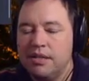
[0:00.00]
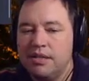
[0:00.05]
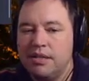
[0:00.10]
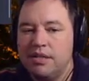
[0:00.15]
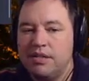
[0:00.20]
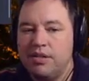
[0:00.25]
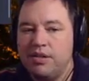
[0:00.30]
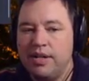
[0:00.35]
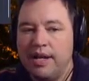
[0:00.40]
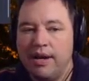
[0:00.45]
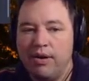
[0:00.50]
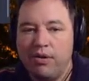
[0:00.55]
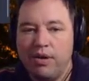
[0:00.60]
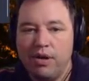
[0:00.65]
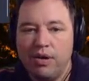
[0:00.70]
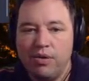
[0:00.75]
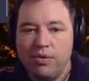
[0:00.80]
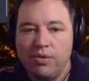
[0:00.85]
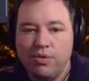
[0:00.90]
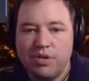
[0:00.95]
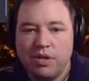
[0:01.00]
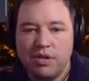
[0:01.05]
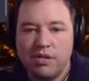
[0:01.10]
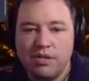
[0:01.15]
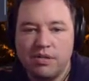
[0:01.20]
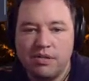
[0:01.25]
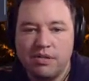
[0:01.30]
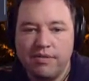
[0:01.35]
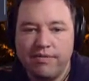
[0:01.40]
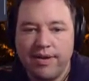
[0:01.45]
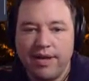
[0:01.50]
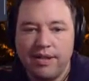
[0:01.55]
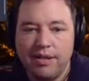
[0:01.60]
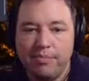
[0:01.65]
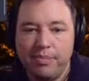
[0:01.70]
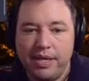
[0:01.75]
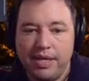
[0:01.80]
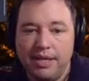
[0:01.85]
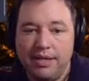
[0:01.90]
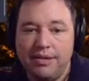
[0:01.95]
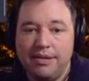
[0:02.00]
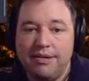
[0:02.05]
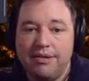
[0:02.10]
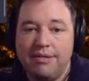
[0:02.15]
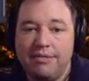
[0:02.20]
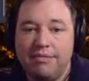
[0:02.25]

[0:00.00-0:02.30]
to now go start developing.